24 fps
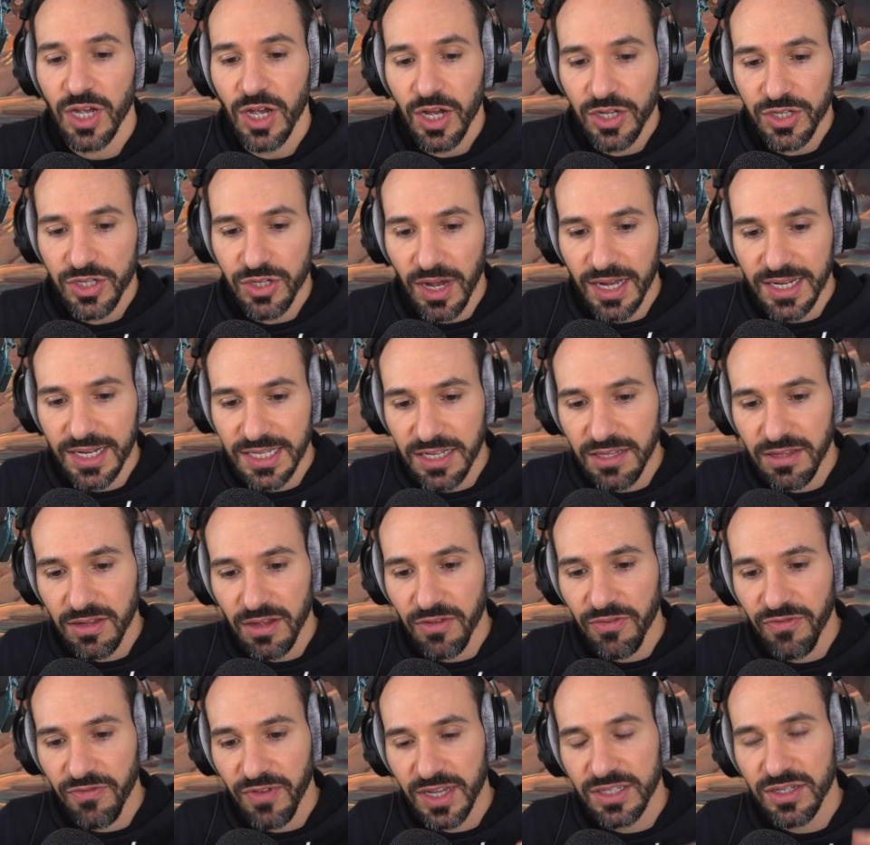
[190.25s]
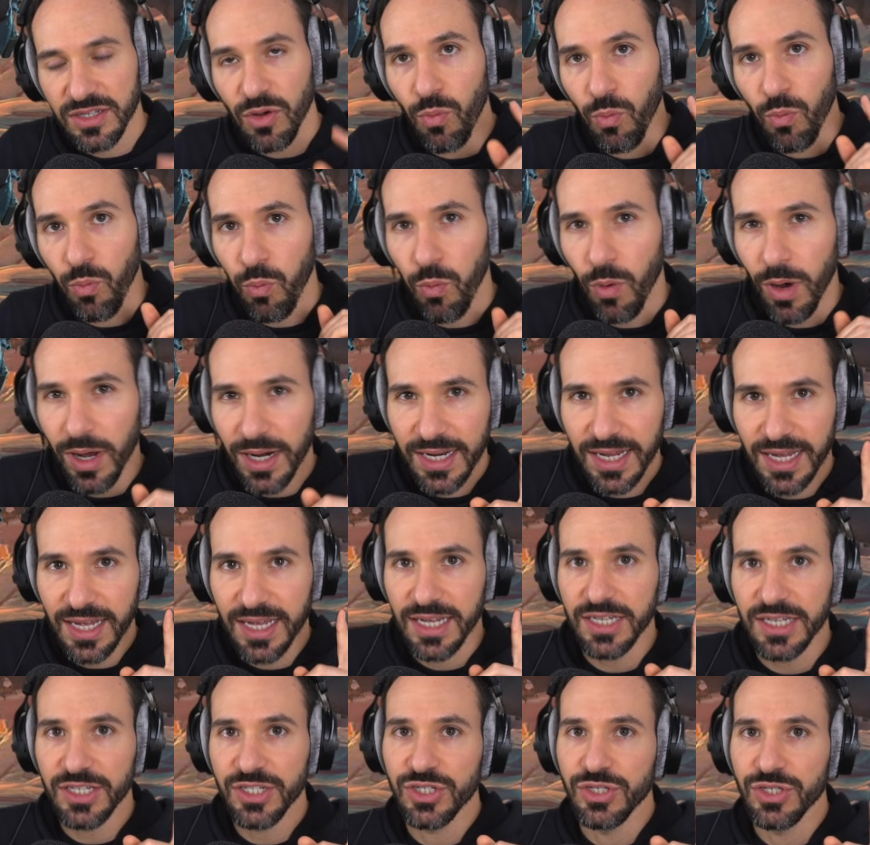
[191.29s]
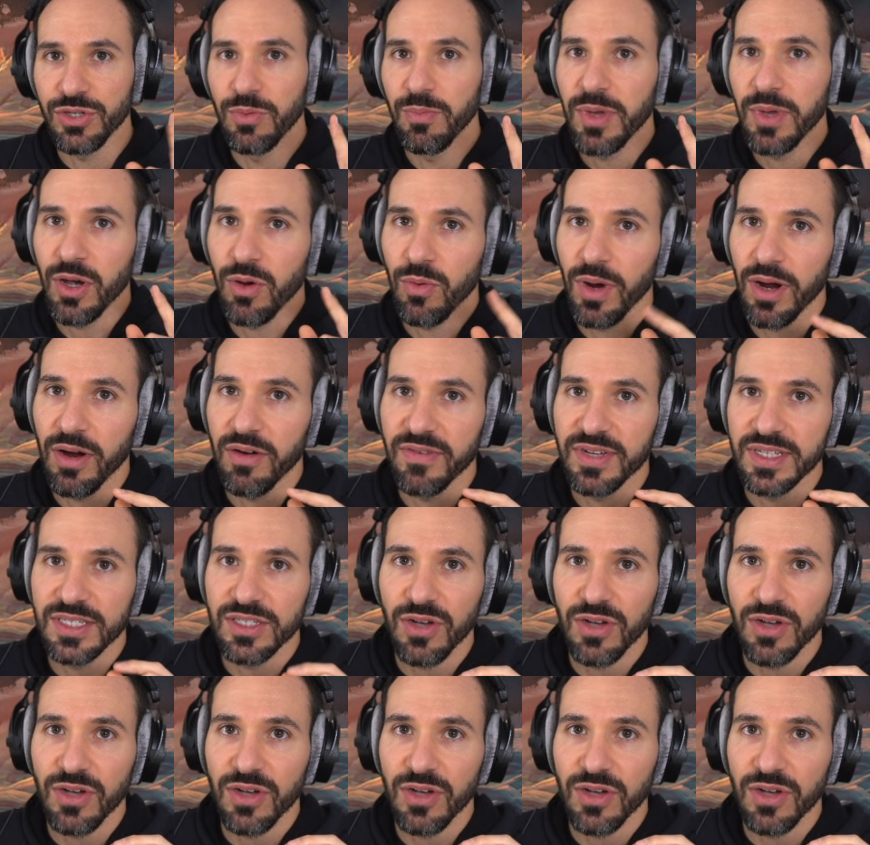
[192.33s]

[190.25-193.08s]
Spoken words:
So I did face one issue, be aware of it.